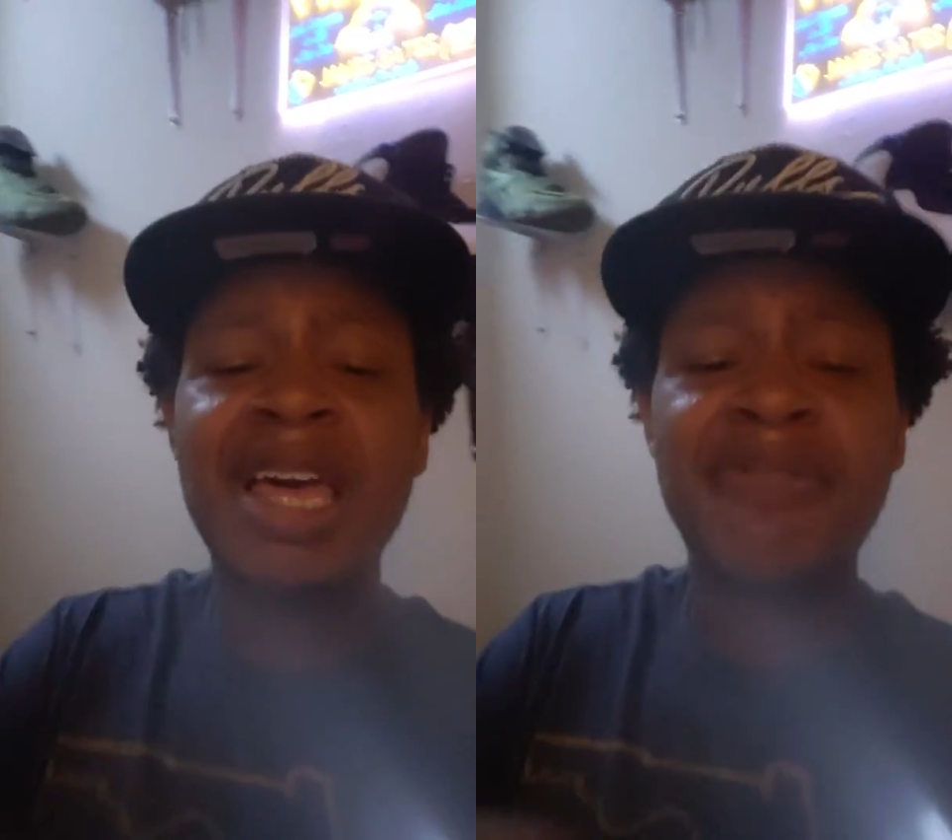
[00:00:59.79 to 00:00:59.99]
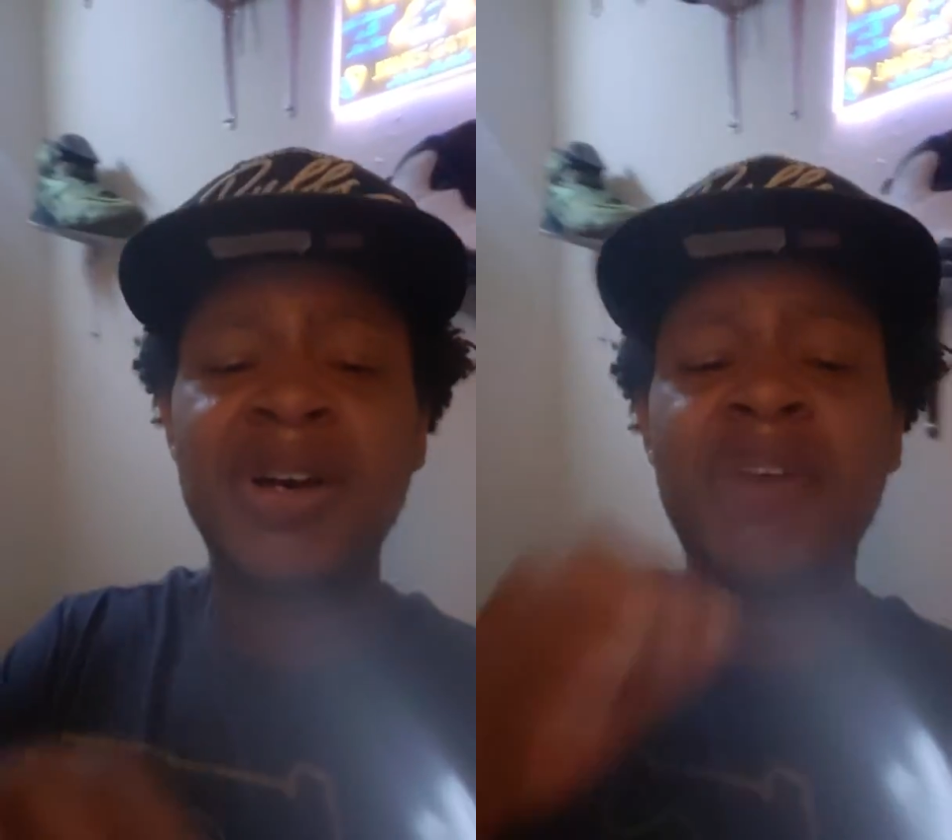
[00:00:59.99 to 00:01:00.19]

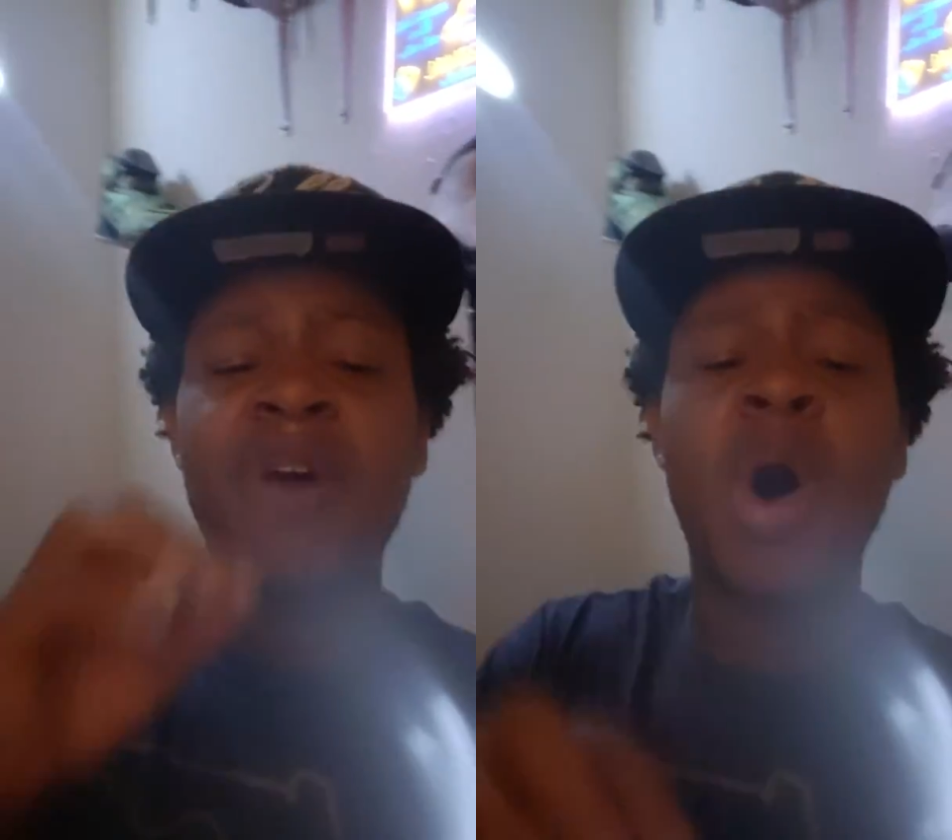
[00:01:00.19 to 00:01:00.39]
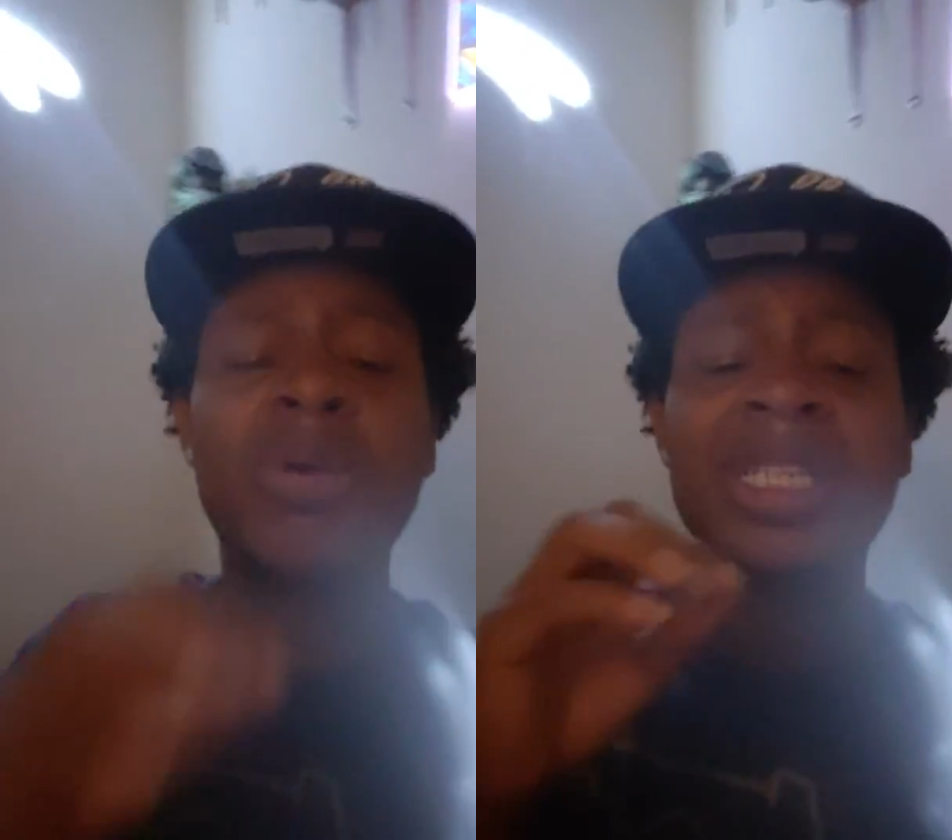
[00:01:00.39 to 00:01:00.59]
ever
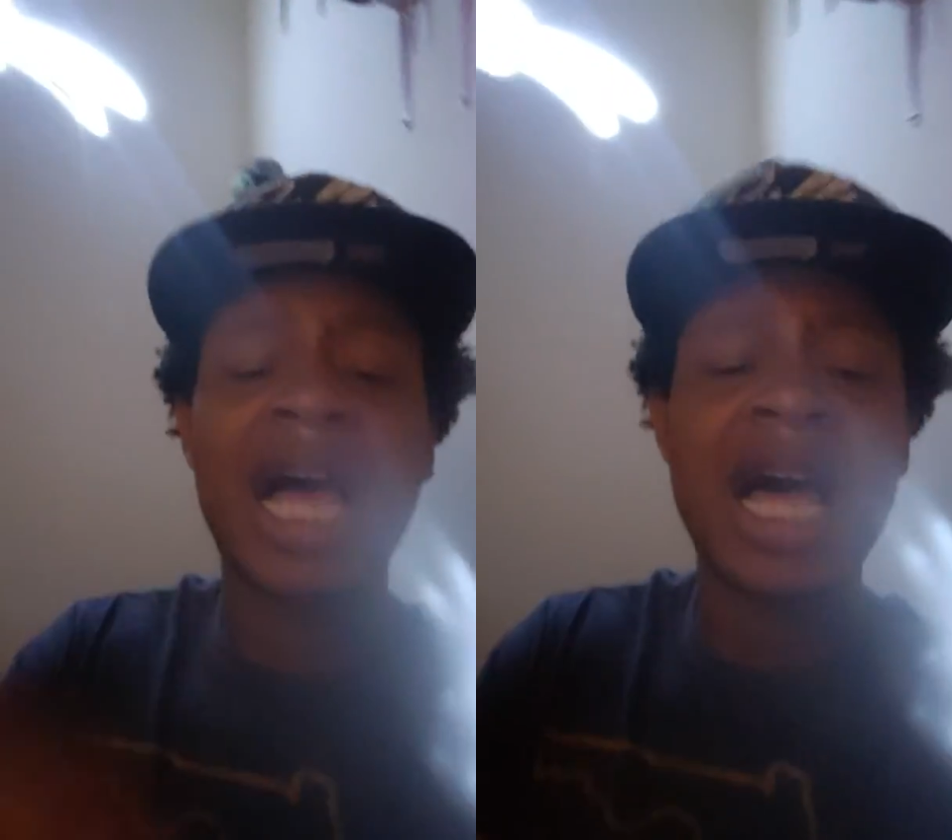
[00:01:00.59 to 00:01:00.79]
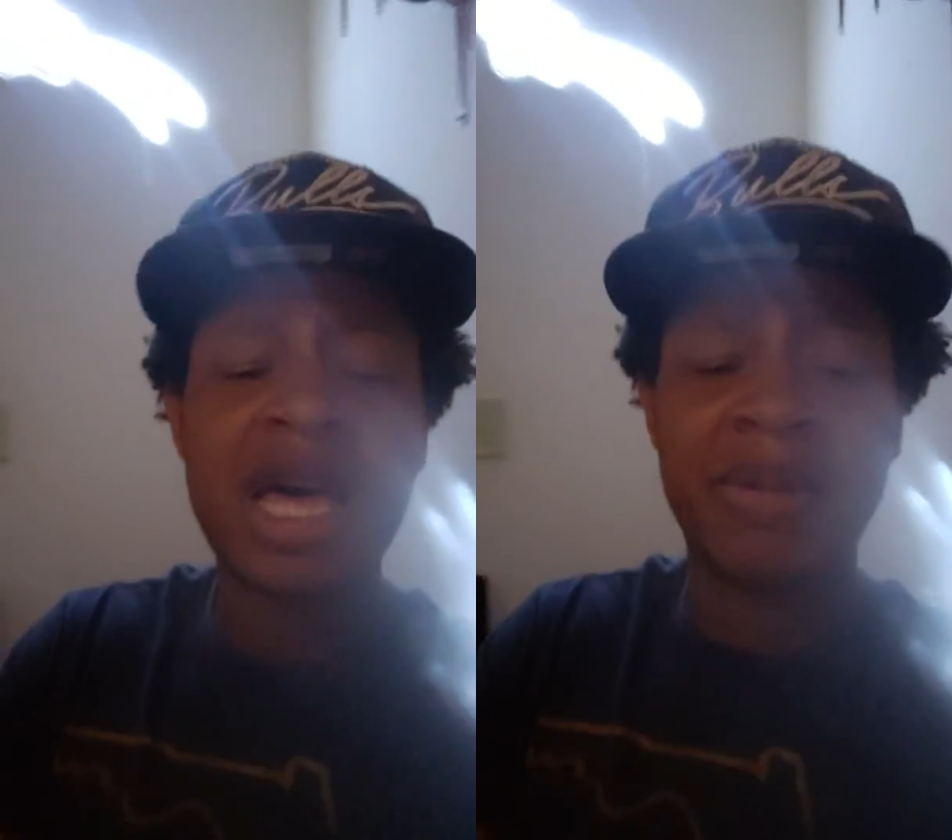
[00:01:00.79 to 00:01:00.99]
of all
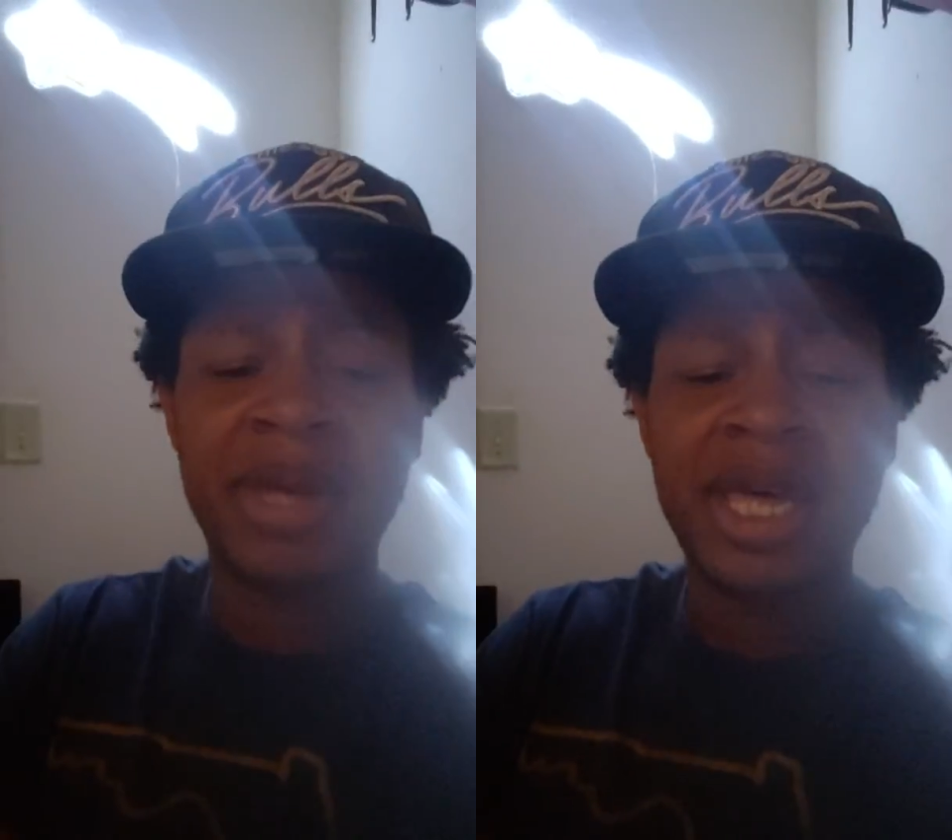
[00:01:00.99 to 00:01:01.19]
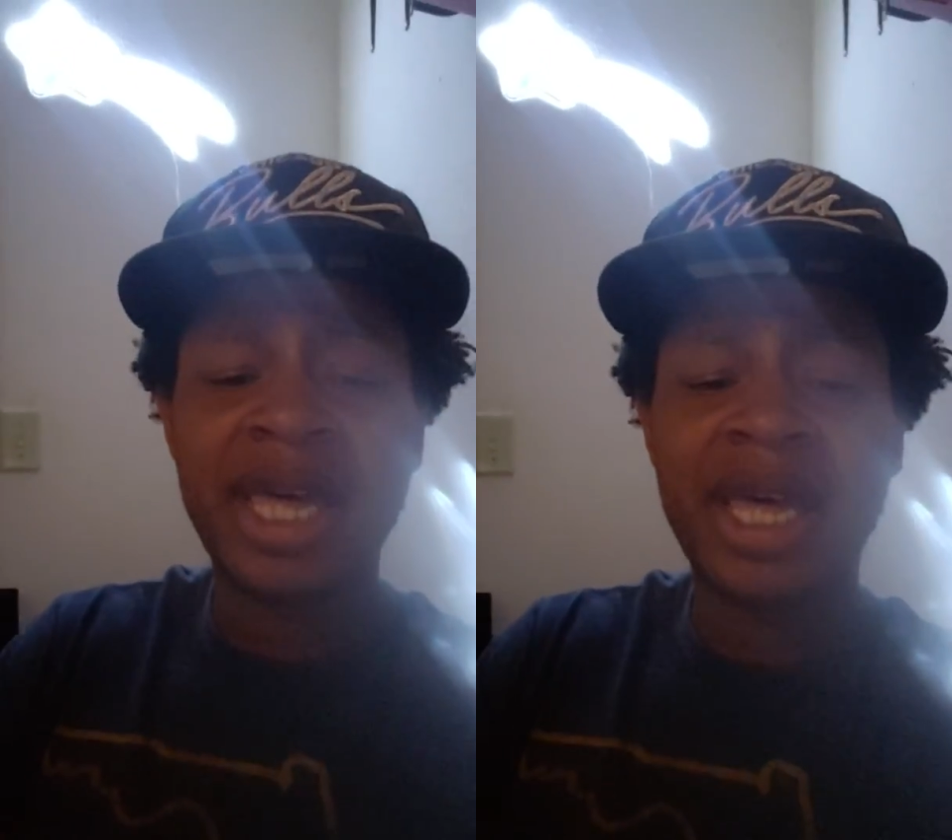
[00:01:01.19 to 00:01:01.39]
time.